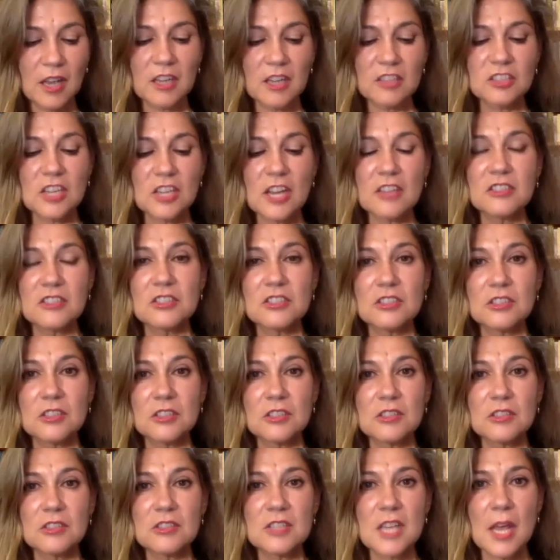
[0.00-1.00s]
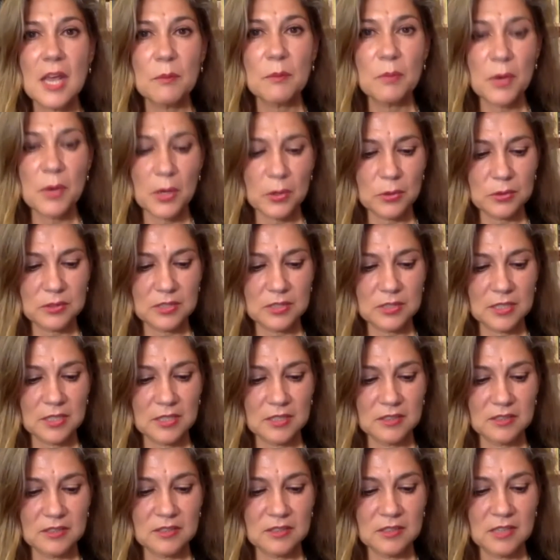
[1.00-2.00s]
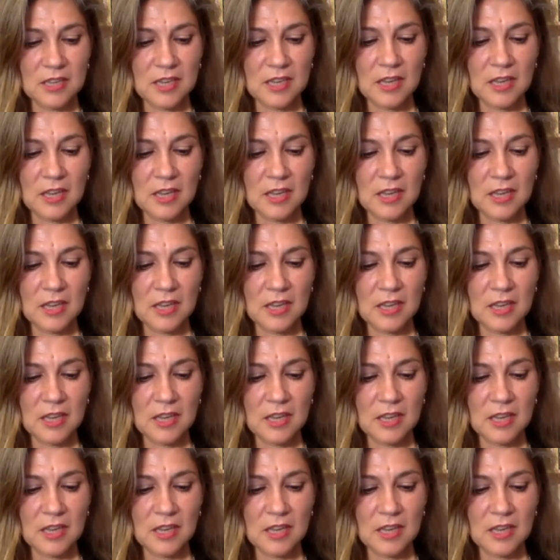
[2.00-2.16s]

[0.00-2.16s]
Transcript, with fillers: gestures, and poses,